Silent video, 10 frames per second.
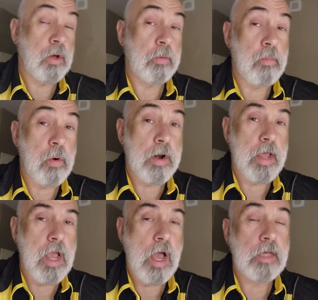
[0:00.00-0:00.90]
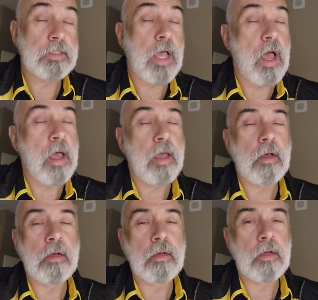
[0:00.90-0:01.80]
Good morning, guys. Hi.
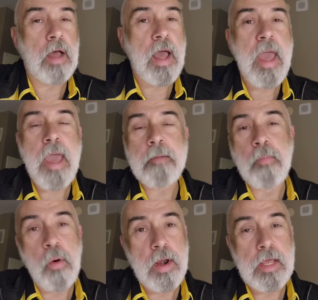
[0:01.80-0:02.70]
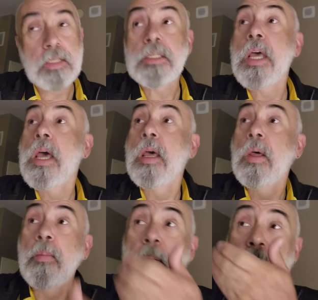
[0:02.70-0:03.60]
Oh, I hate mornings.
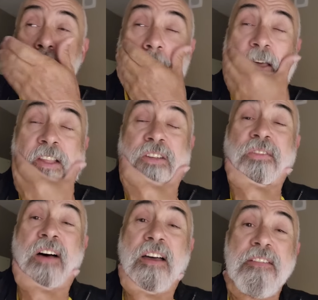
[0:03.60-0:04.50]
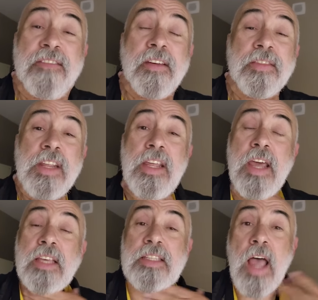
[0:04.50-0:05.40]
But uh, it's 5.50
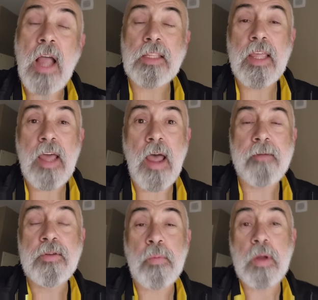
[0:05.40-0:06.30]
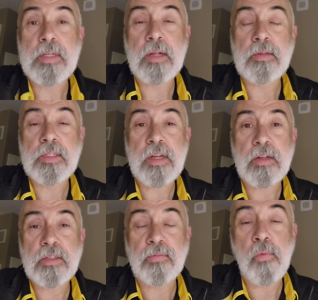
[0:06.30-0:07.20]
exactly. I have to run
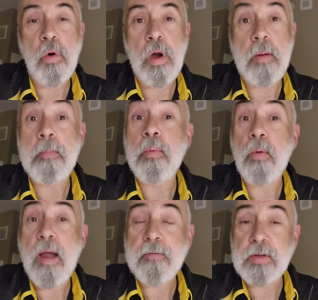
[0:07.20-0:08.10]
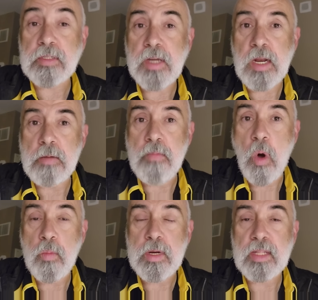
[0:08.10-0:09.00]
downstairs for breakfast in a
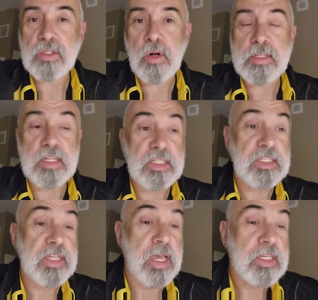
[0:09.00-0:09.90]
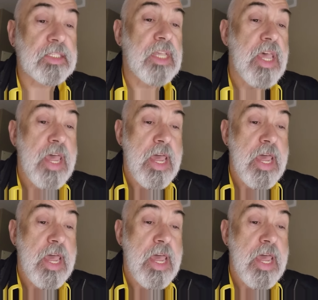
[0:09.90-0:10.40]
moment. It starts at 6.